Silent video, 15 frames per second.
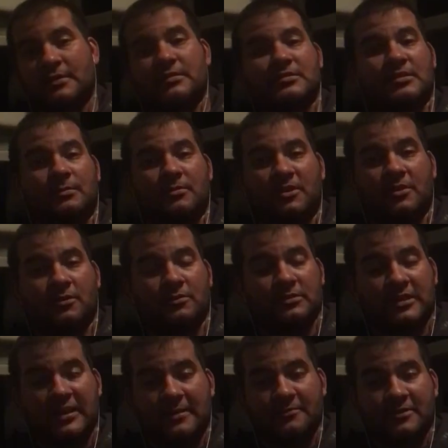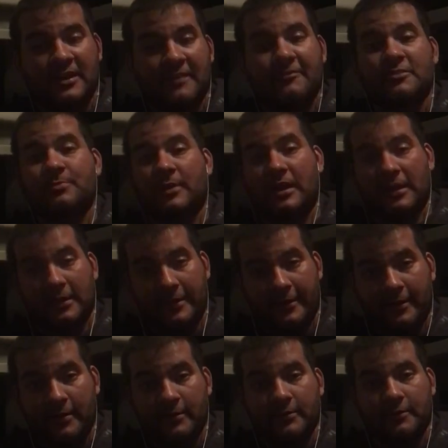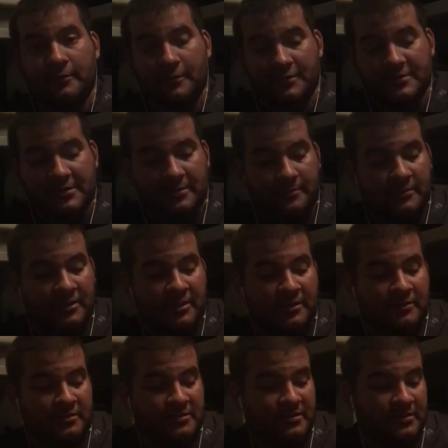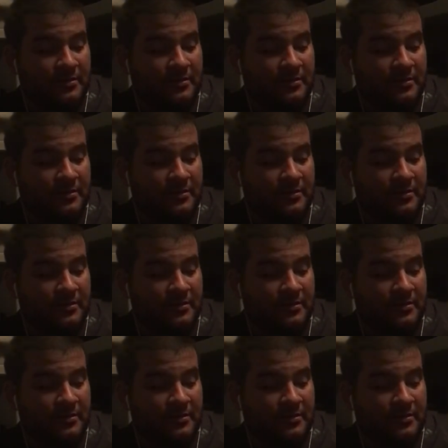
Some of the old-time drivers probably are doing something else.